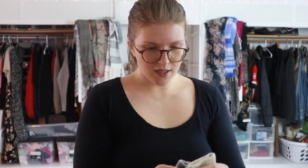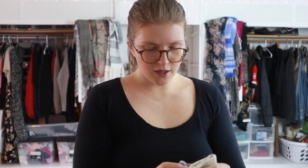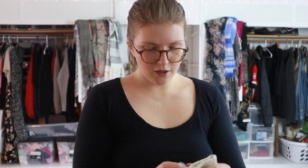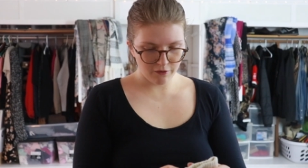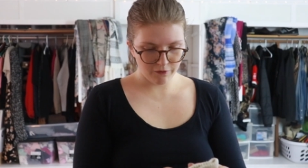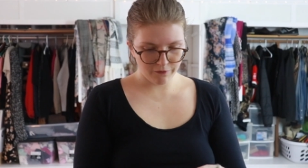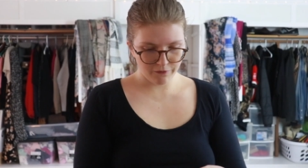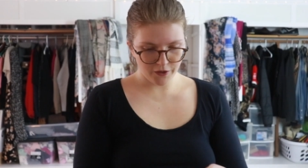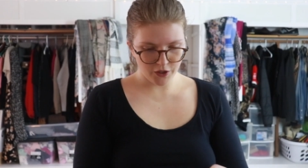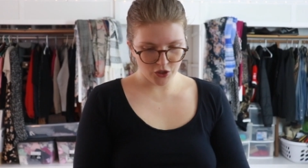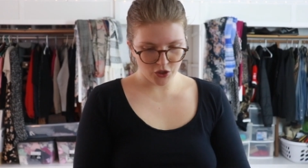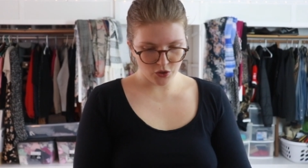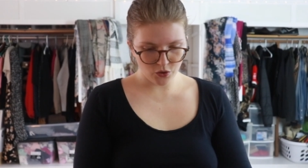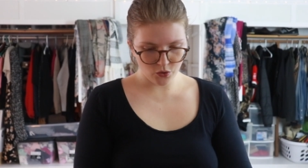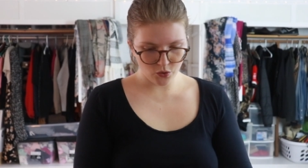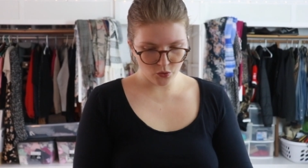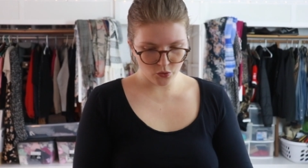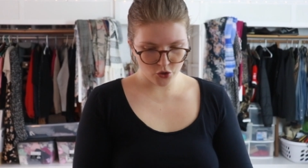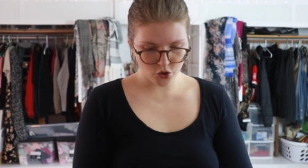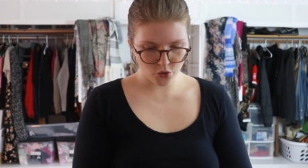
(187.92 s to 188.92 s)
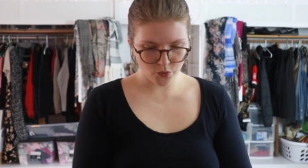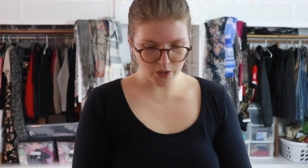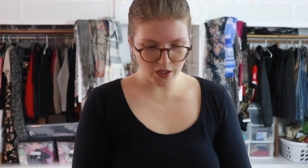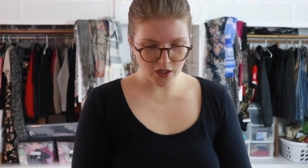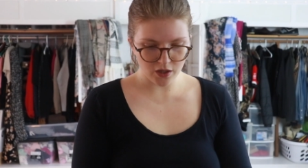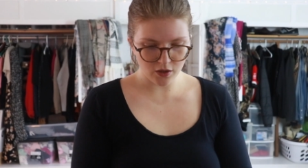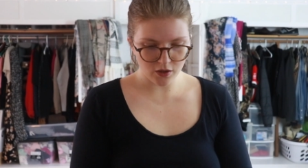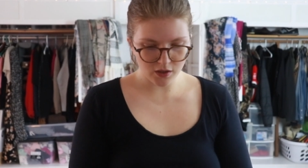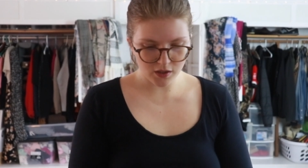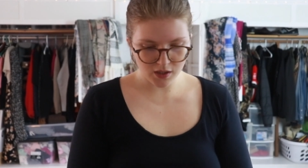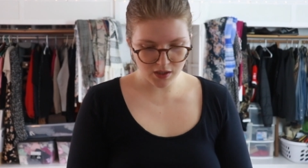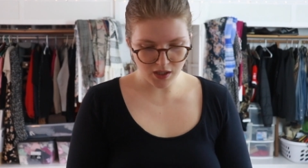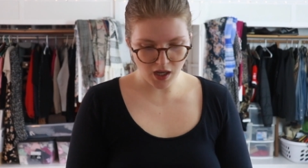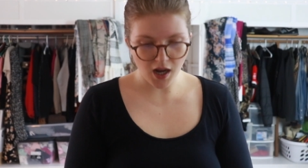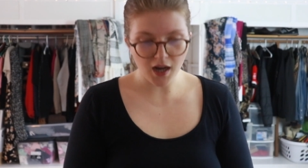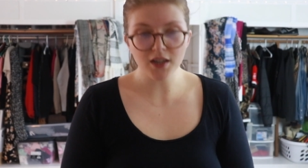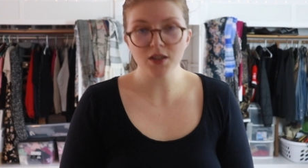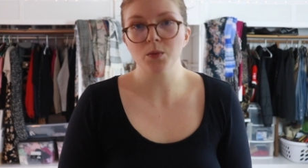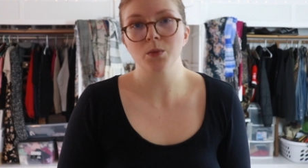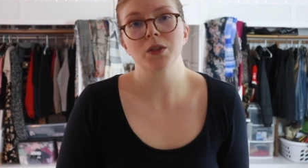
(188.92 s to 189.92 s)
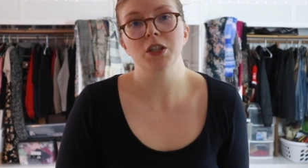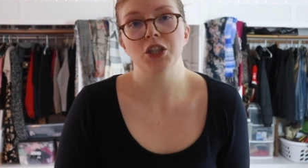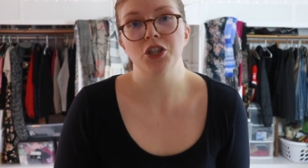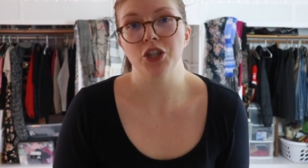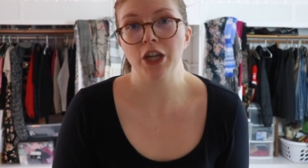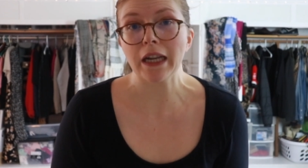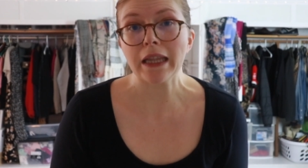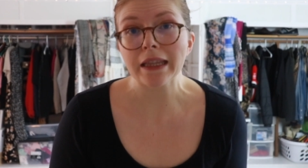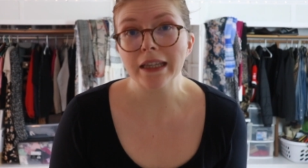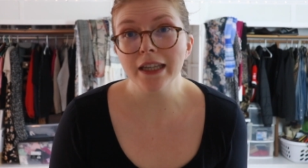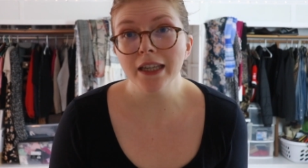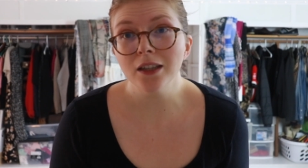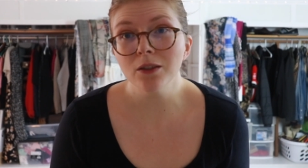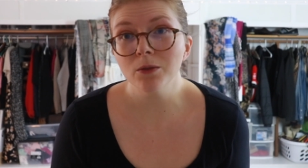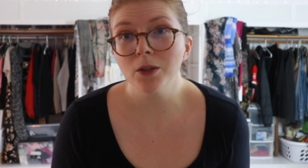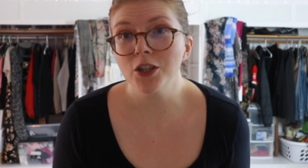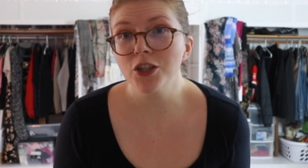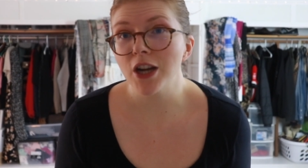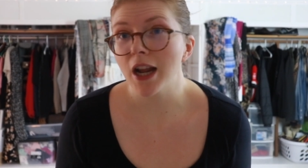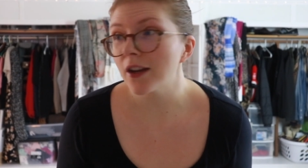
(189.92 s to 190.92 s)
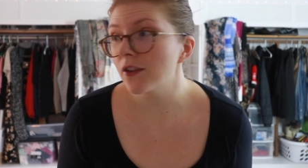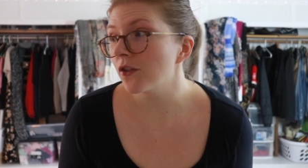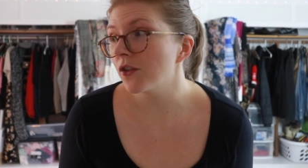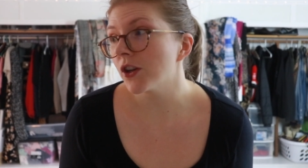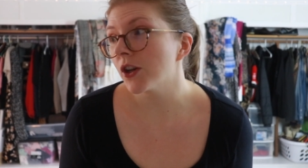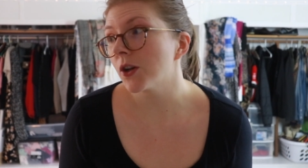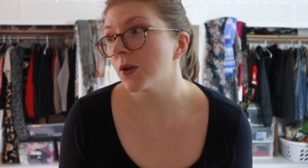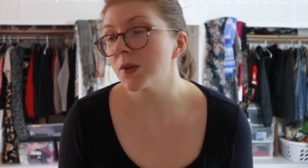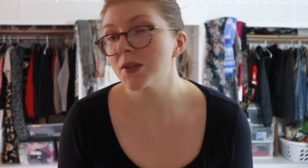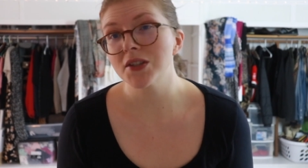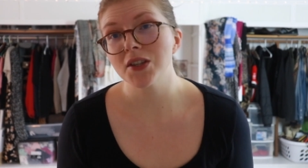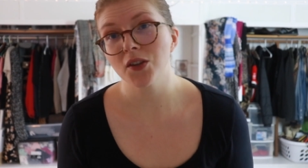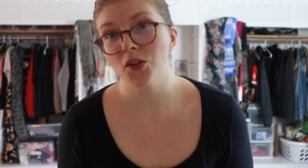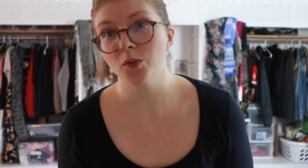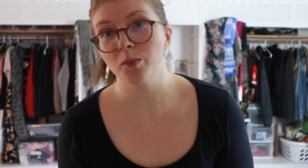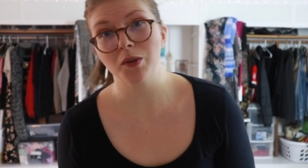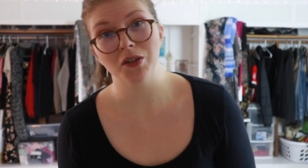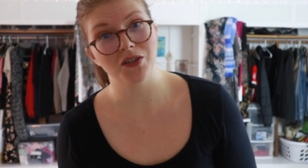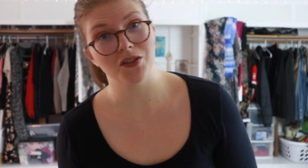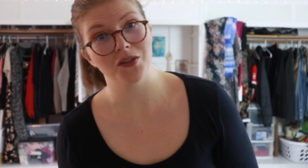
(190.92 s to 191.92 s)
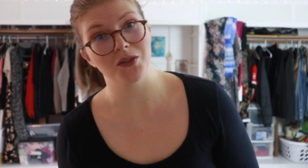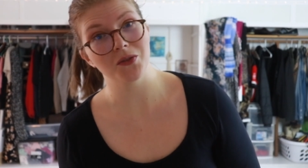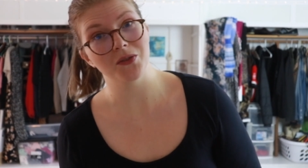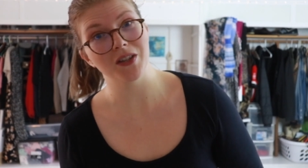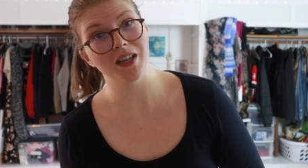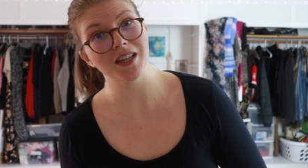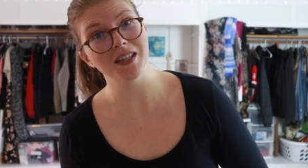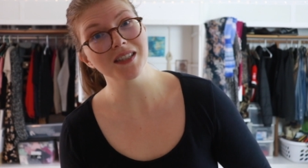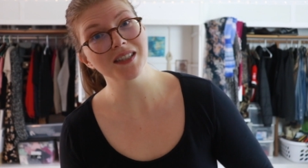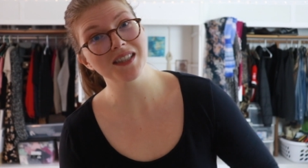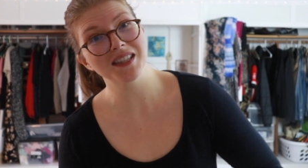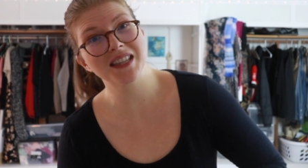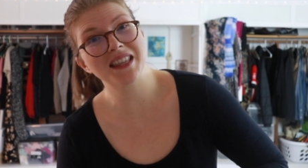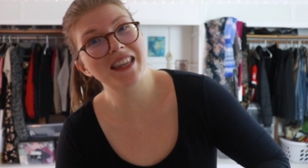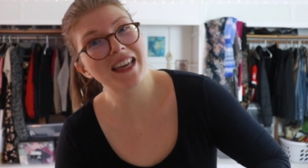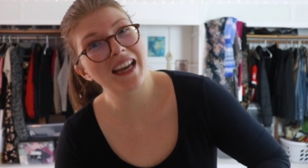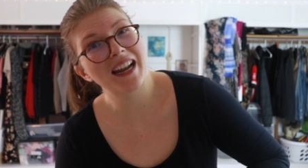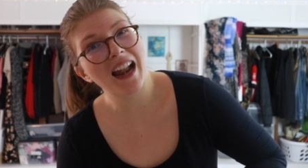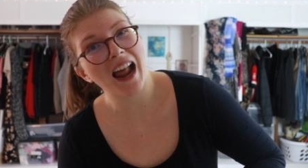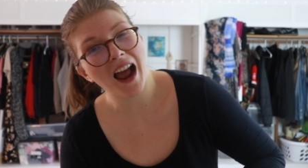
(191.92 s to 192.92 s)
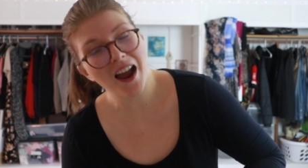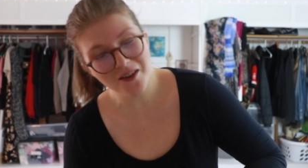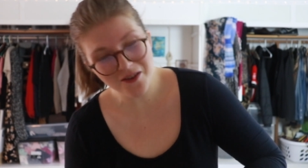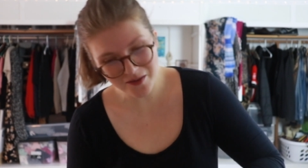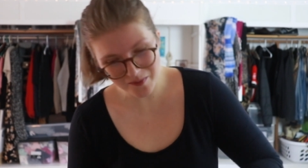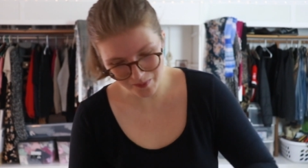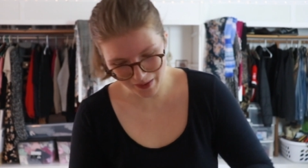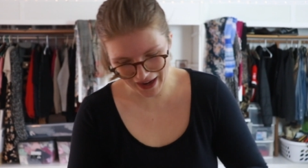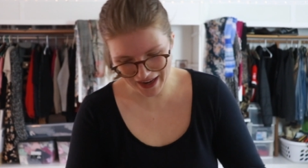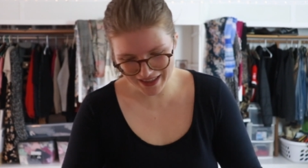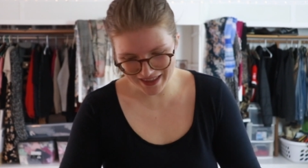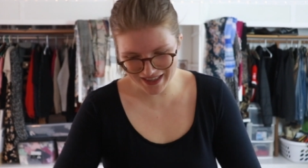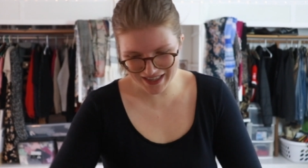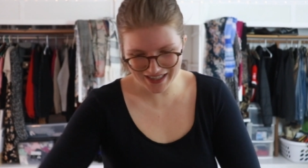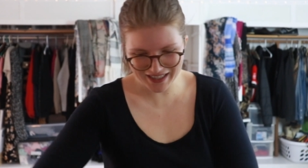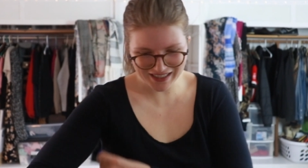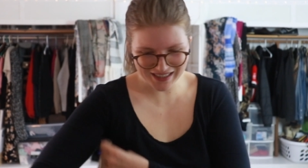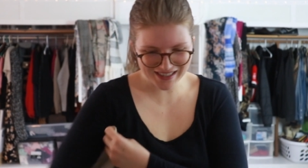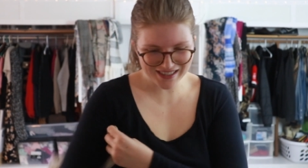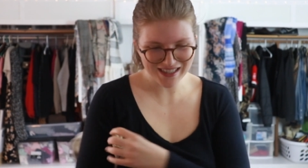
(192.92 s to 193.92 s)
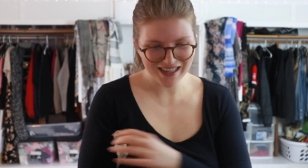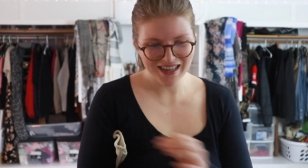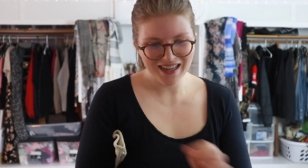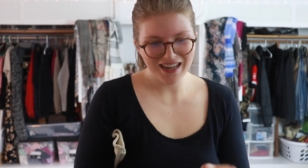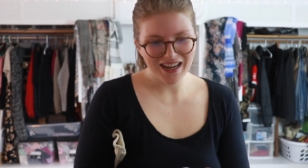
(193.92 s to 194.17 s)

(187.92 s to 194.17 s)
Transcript: If you treat your socks really gently, which I don't know a single person who does, then I would buy these.